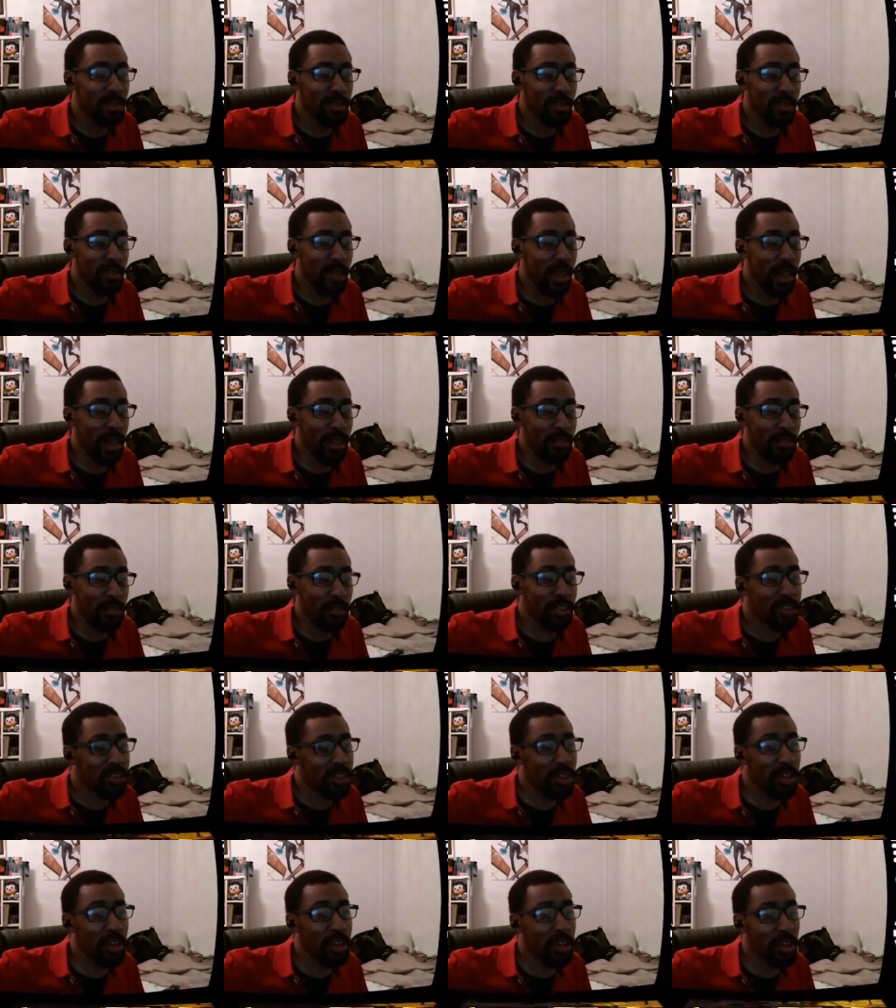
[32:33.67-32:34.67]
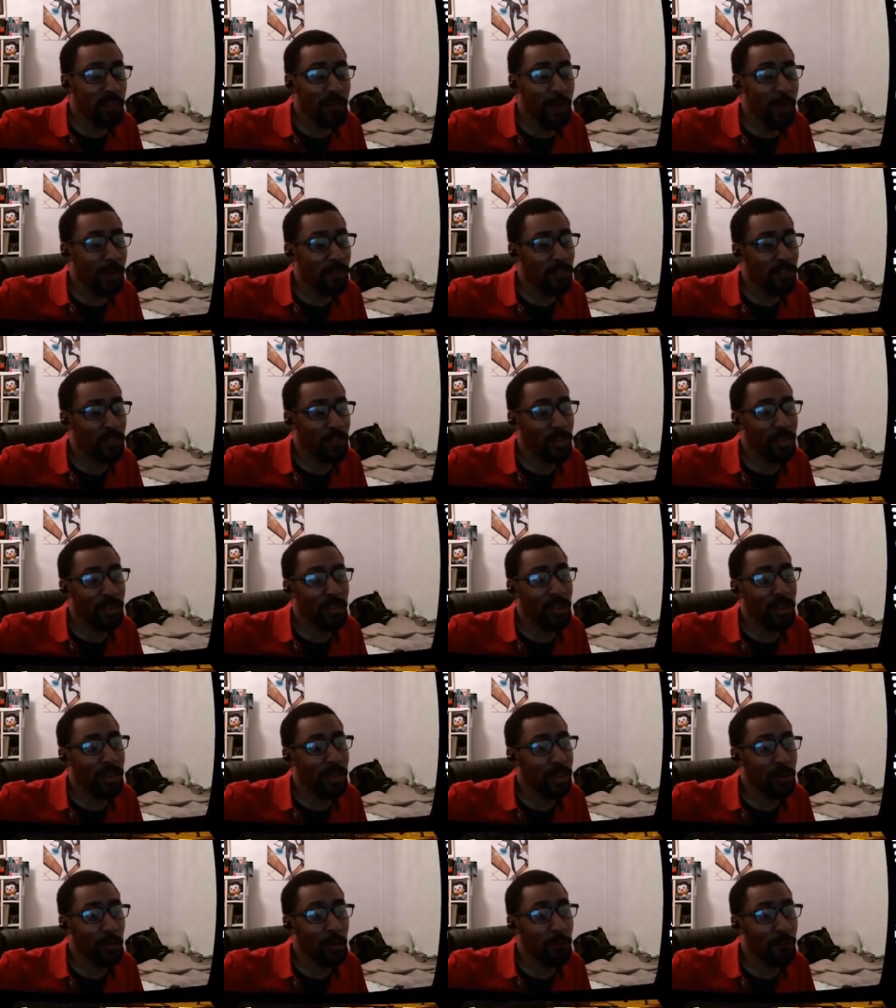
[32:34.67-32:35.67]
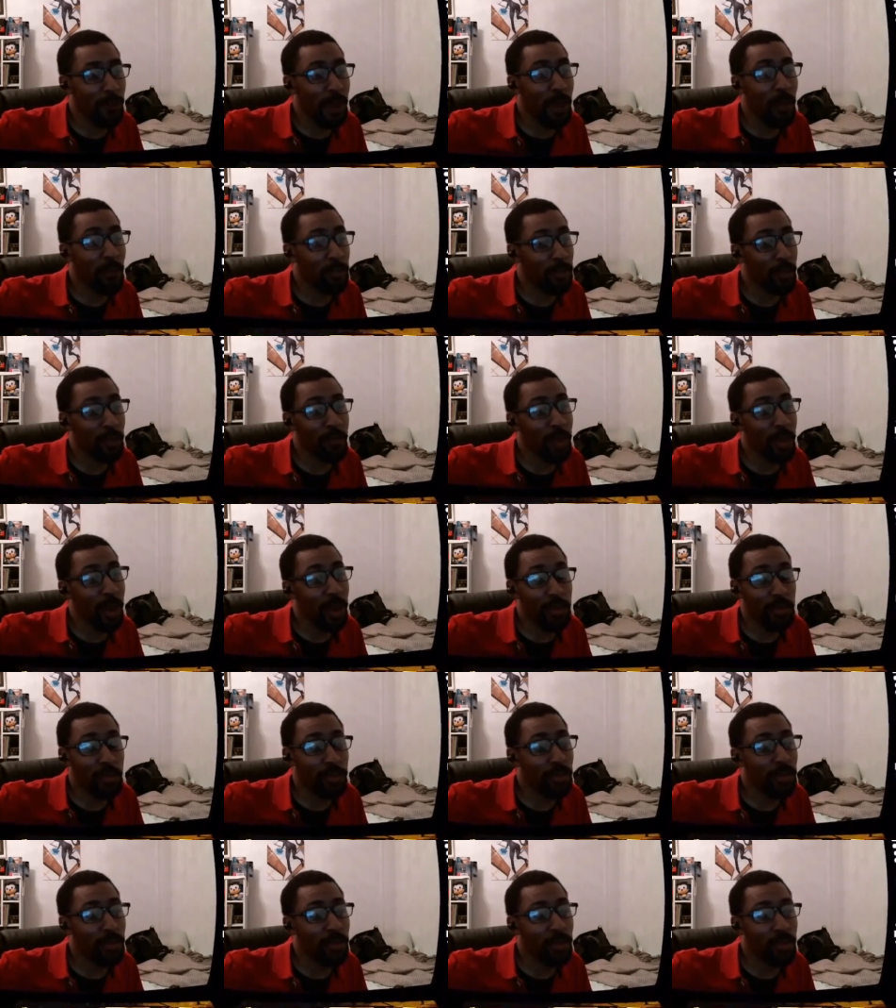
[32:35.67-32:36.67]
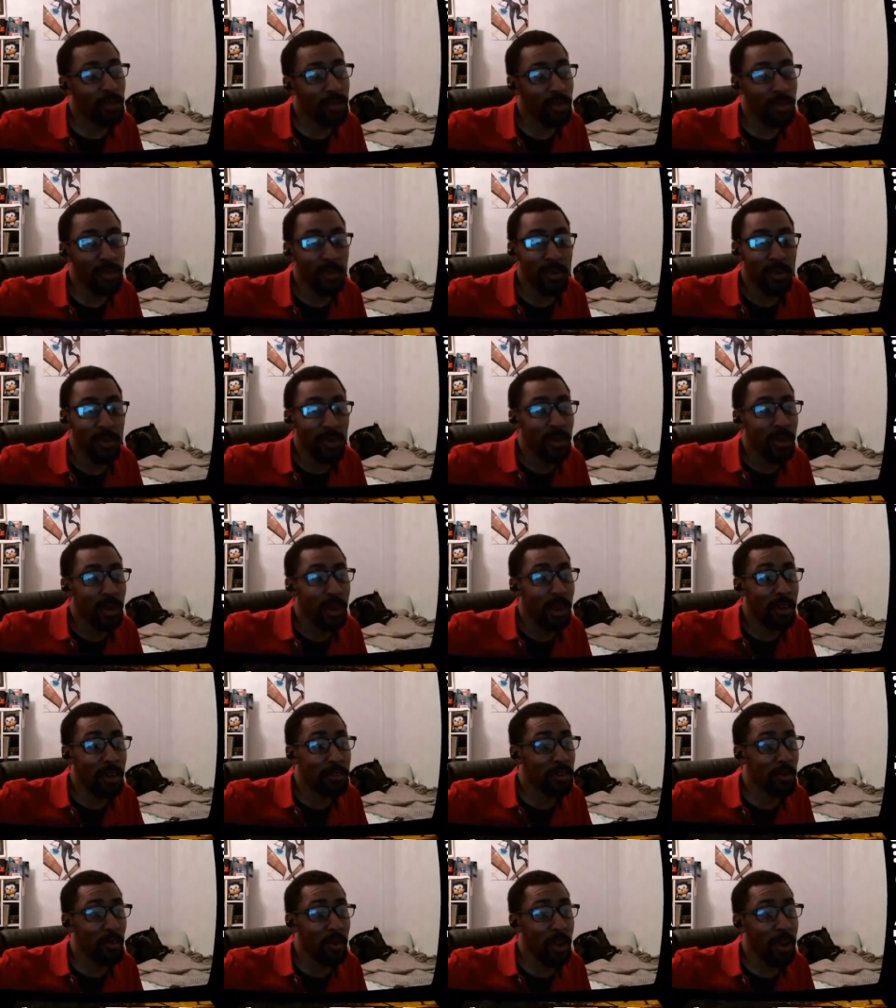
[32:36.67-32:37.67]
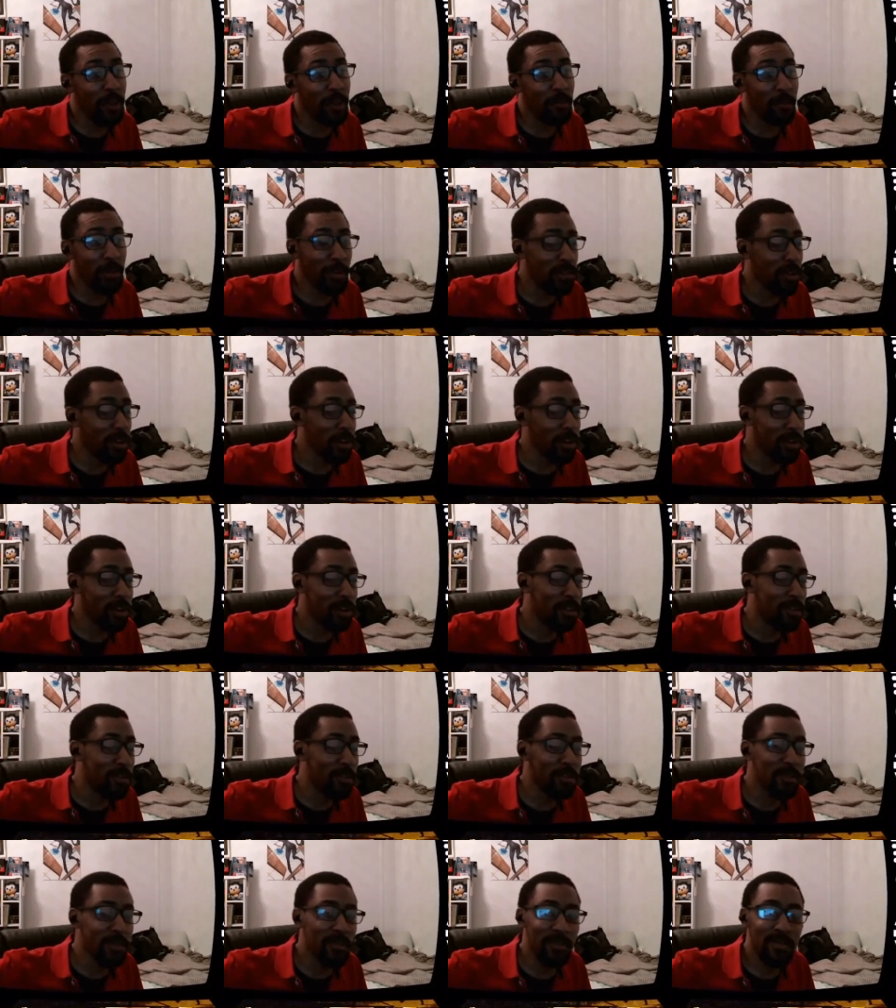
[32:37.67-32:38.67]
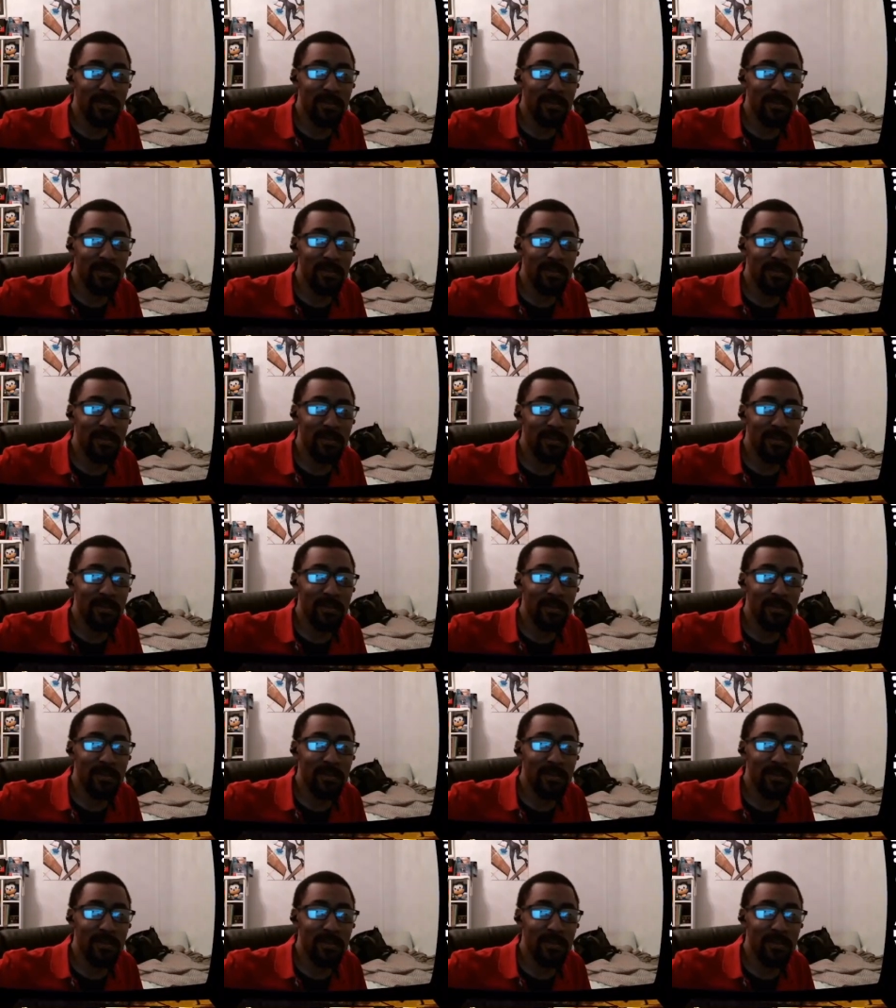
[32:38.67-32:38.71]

like the scene especially like without them, I don't know I don't know where I'd be right now.